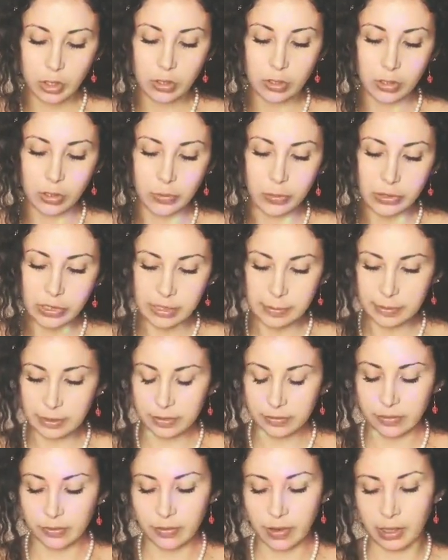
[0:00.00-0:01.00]
So I'm going to speak
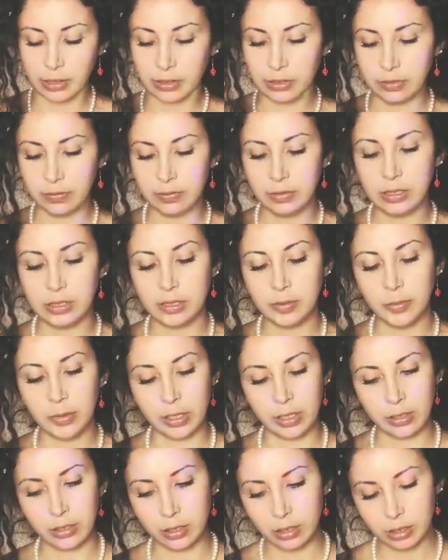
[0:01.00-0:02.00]
of the values of
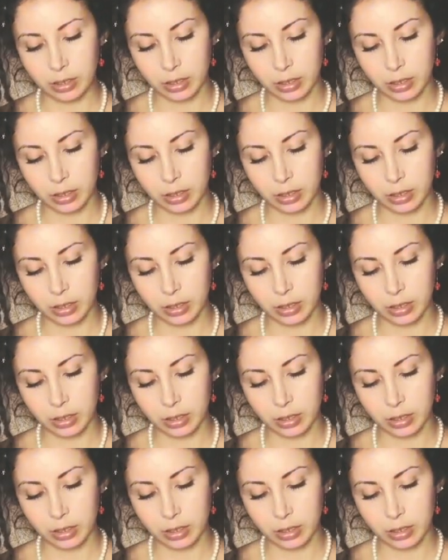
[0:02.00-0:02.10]
discipline,